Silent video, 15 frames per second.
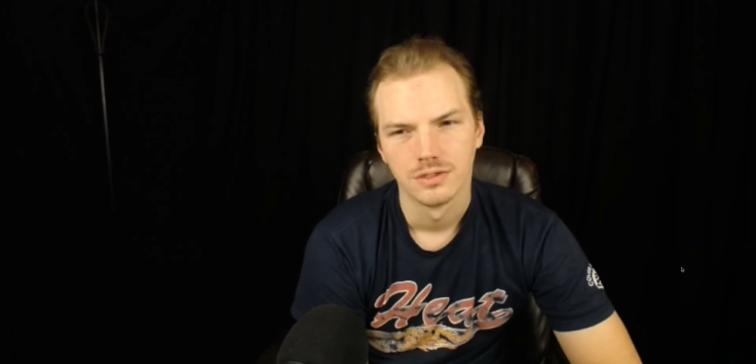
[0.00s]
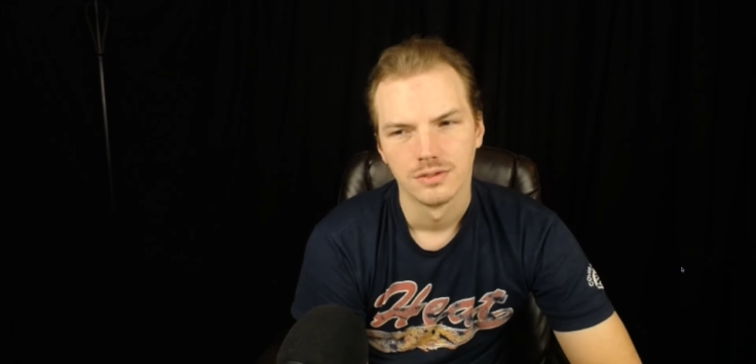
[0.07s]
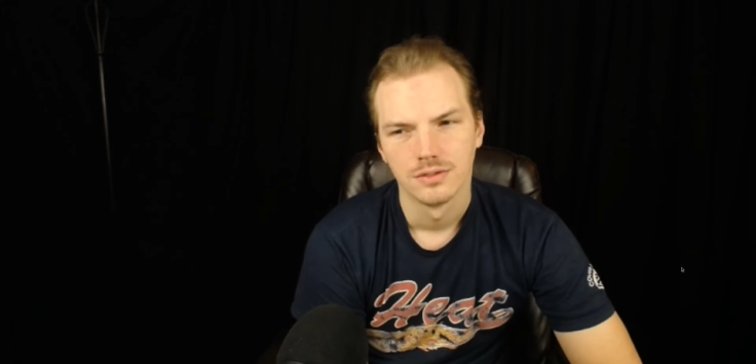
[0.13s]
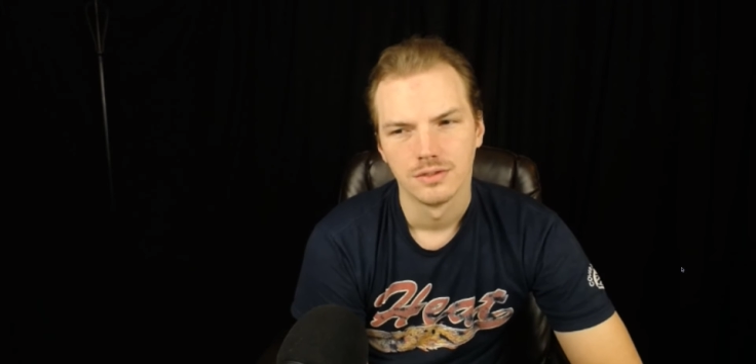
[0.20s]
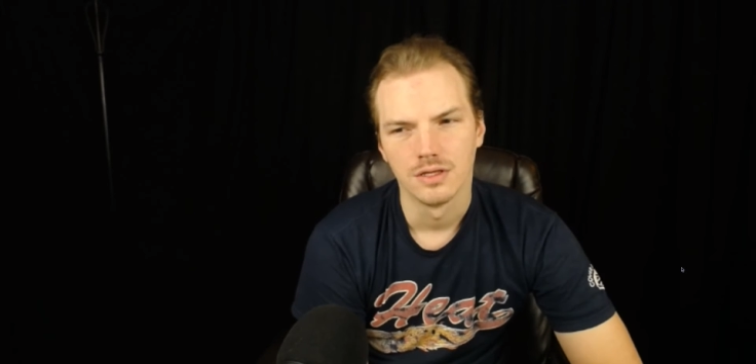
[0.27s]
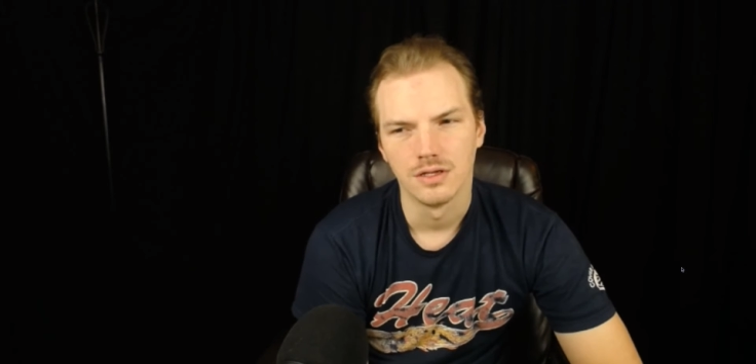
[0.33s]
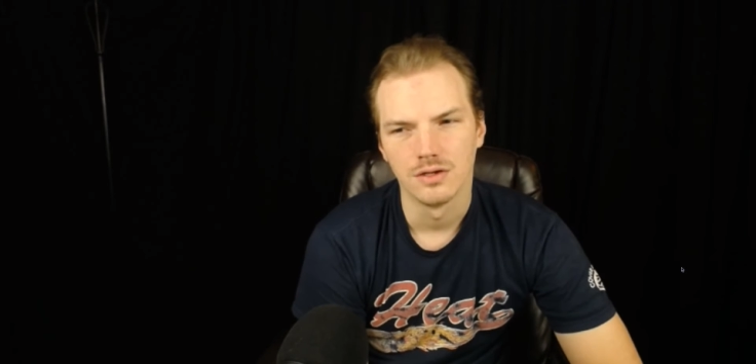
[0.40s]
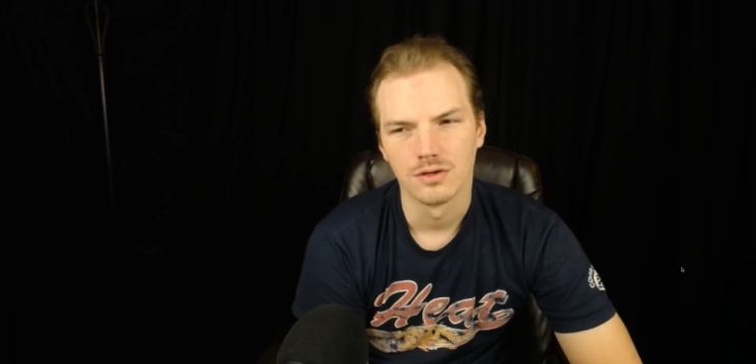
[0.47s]

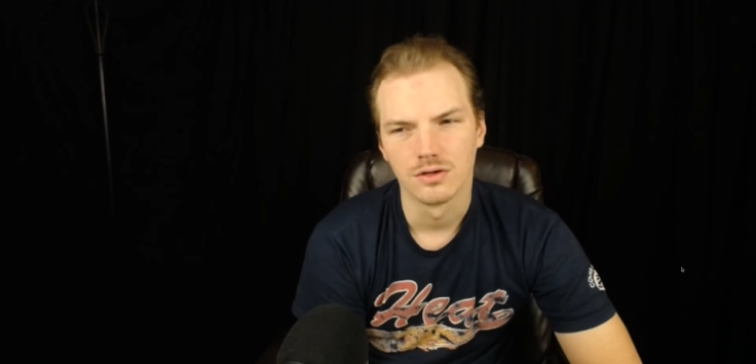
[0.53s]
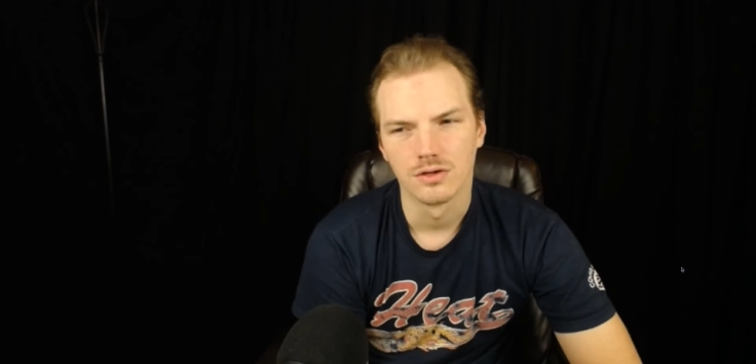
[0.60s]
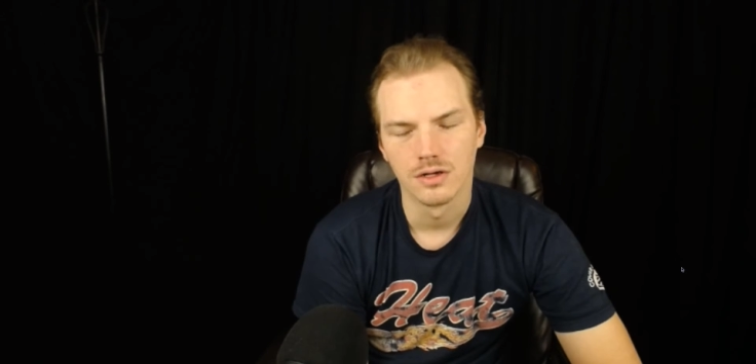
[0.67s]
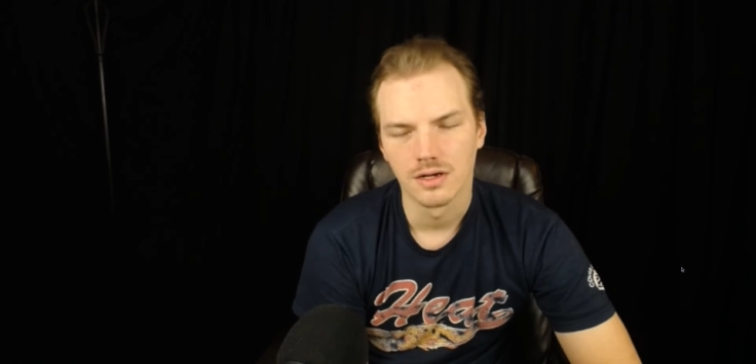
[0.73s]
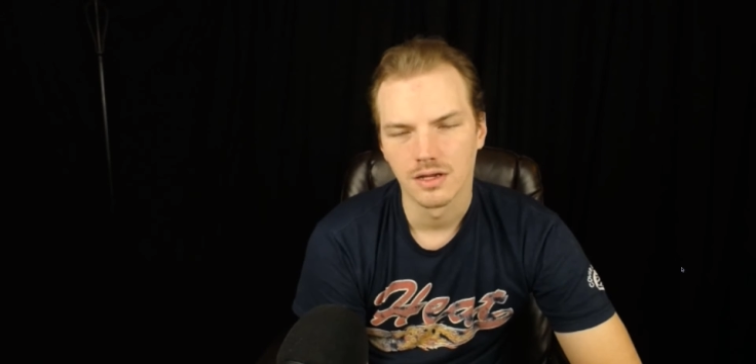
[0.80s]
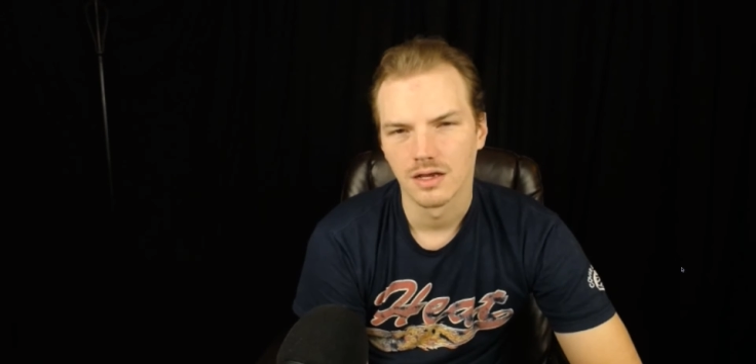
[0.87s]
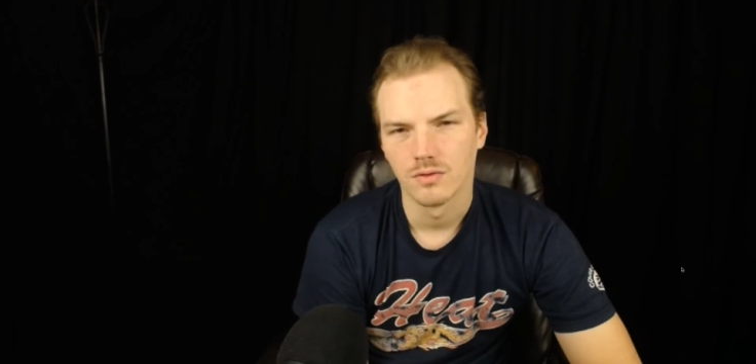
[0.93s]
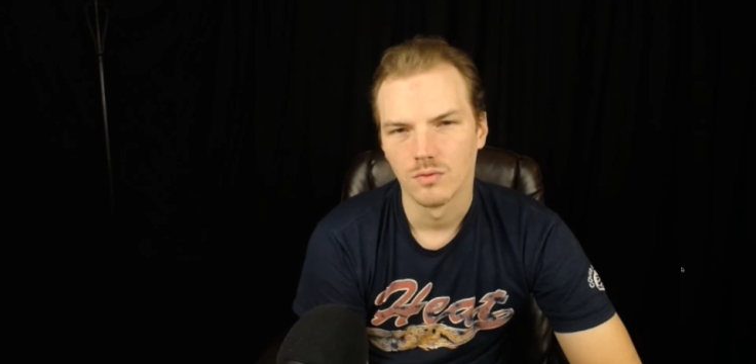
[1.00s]
then you're going
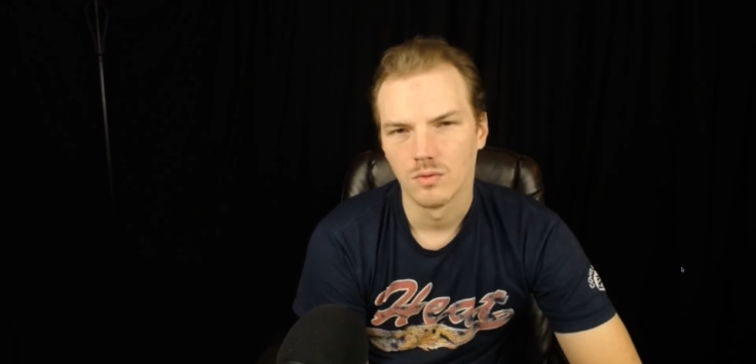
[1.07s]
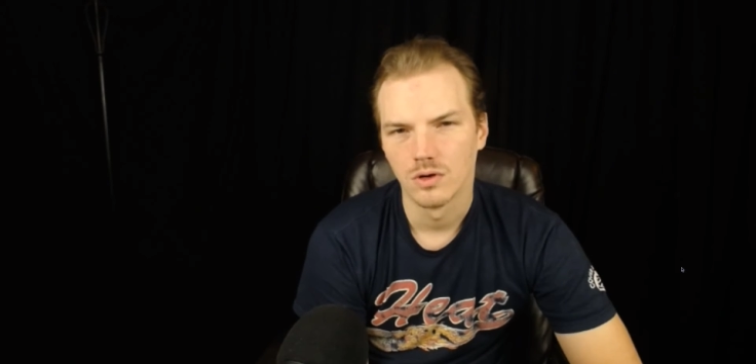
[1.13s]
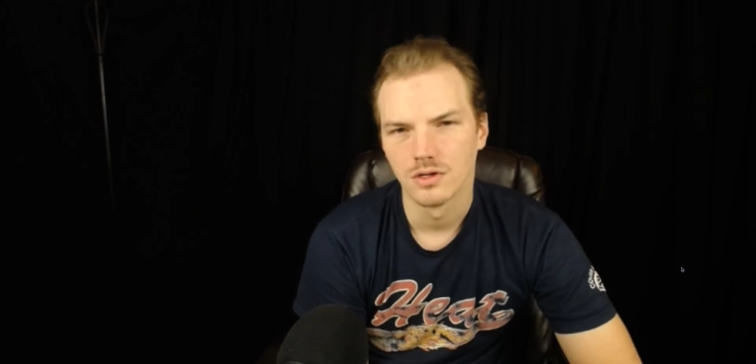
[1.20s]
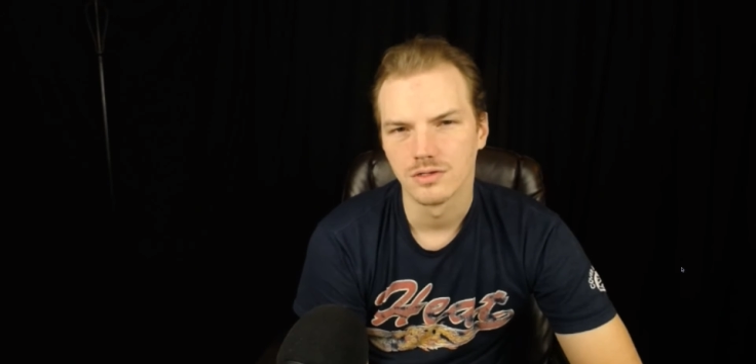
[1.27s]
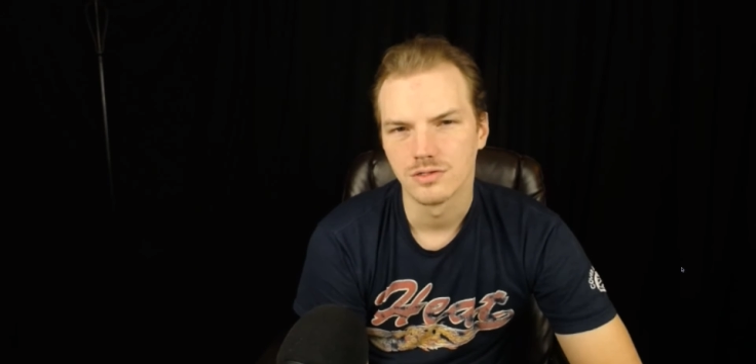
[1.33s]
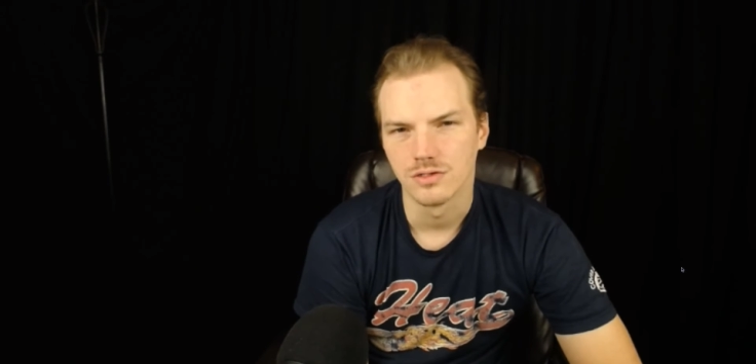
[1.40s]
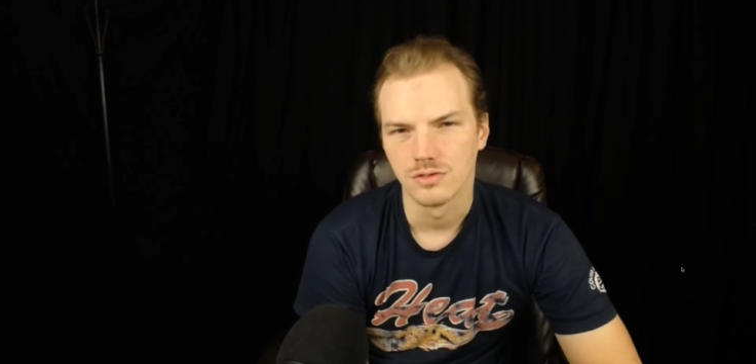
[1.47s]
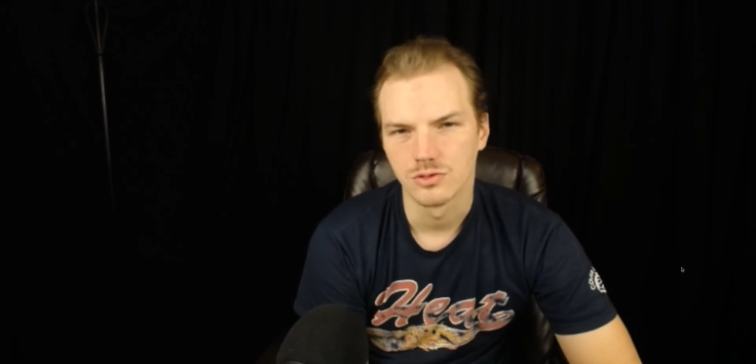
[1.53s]
to want to